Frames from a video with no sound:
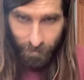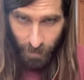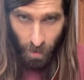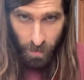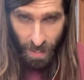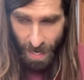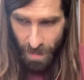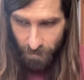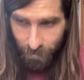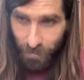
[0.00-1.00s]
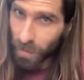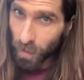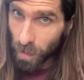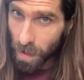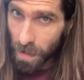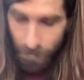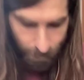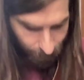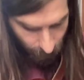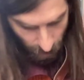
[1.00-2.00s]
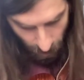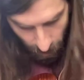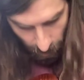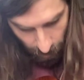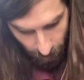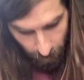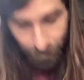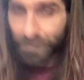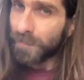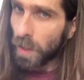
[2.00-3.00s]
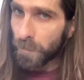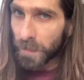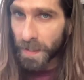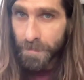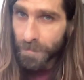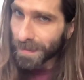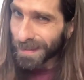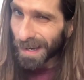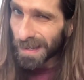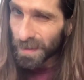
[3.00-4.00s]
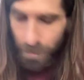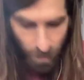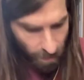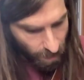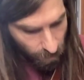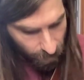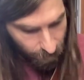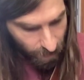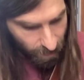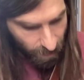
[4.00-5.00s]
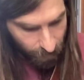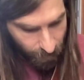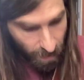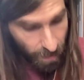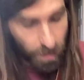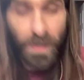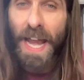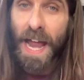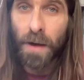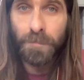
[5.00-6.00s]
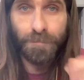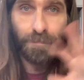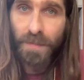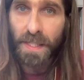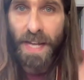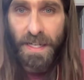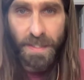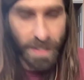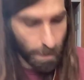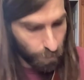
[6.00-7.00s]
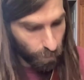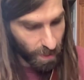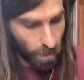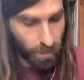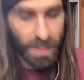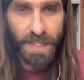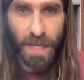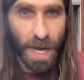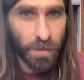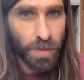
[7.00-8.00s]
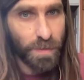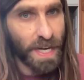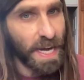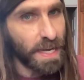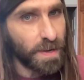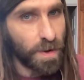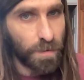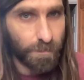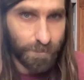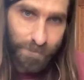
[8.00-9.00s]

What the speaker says: Okay, cool. Hopefully. It's a little hard to explain that one, but you know. So now, the next step, we go down to an A note.